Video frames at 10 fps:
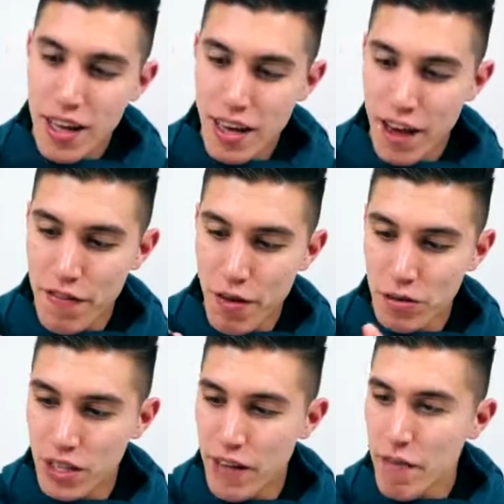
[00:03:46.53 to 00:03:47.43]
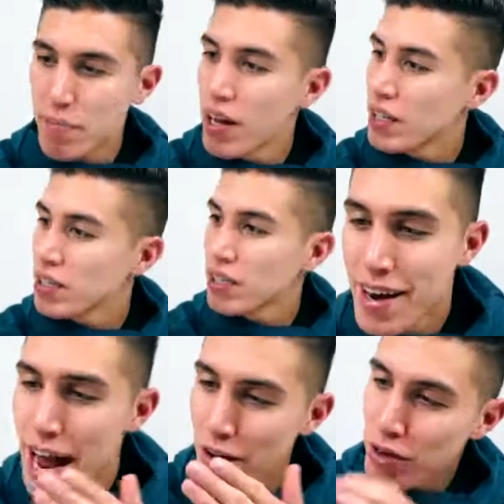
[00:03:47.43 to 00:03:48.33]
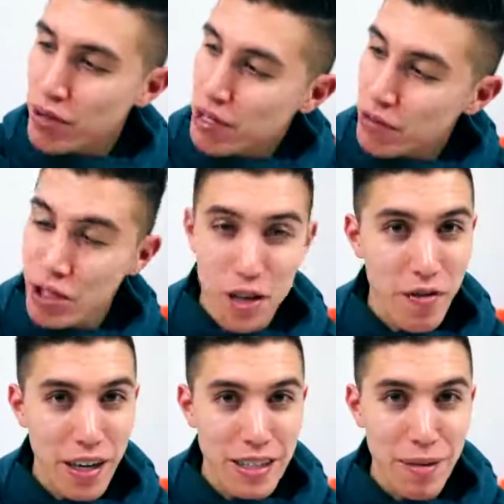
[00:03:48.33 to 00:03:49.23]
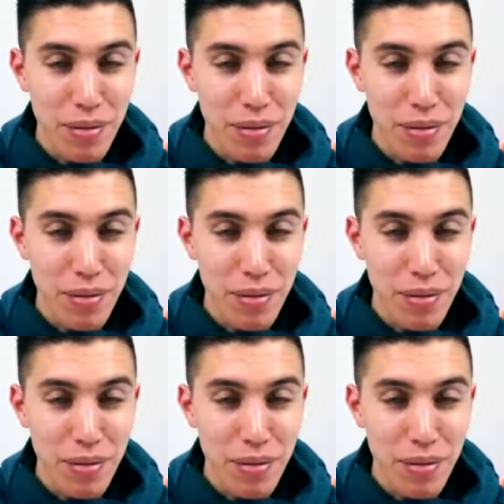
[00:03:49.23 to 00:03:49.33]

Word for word: the iPhone 7 Plus. Now you can use your device